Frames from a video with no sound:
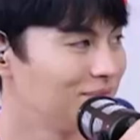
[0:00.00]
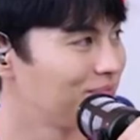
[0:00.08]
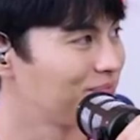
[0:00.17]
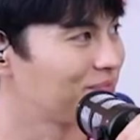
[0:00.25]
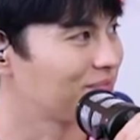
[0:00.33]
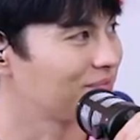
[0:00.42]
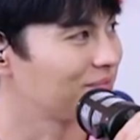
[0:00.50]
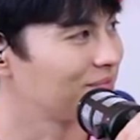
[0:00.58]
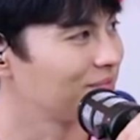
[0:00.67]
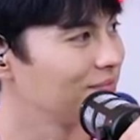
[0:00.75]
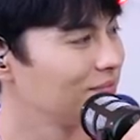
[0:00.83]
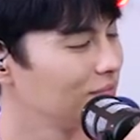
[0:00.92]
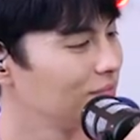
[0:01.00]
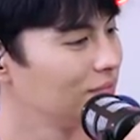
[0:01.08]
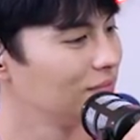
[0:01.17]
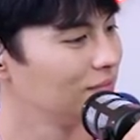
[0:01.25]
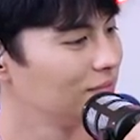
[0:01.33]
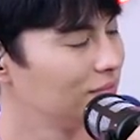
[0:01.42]

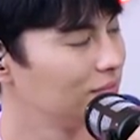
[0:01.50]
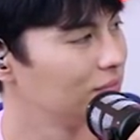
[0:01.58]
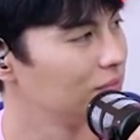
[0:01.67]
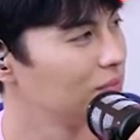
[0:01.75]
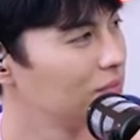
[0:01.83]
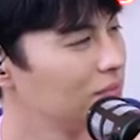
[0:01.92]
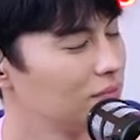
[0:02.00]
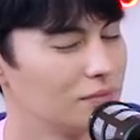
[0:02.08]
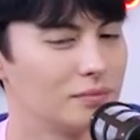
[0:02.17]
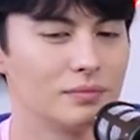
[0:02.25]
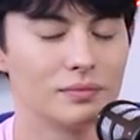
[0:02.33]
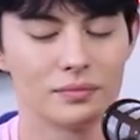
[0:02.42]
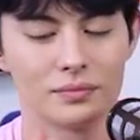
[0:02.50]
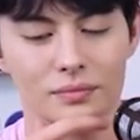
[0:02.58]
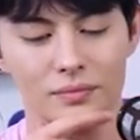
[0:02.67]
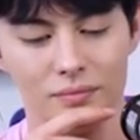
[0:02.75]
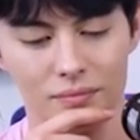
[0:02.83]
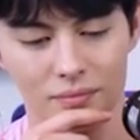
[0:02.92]

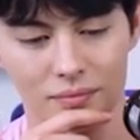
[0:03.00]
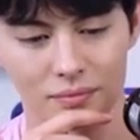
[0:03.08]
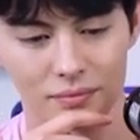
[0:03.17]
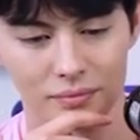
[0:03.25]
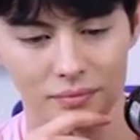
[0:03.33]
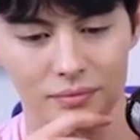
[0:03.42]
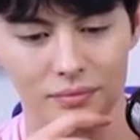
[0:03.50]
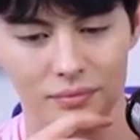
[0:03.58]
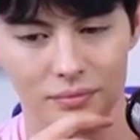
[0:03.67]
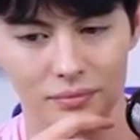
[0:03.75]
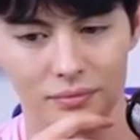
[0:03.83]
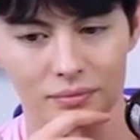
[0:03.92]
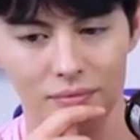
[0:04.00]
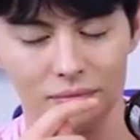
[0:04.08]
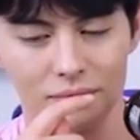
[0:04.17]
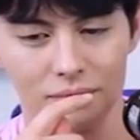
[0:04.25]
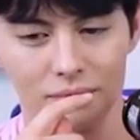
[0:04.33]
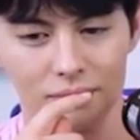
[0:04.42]

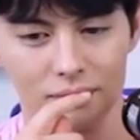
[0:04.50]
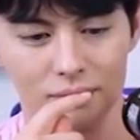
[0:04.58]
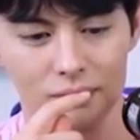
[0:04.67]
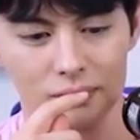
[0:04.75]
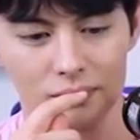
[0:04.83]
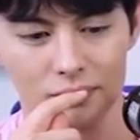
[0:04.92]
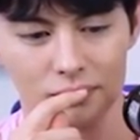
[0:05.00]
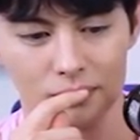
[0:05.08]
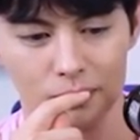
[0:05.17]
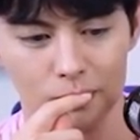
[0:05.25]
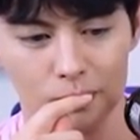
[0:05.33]
[no speech]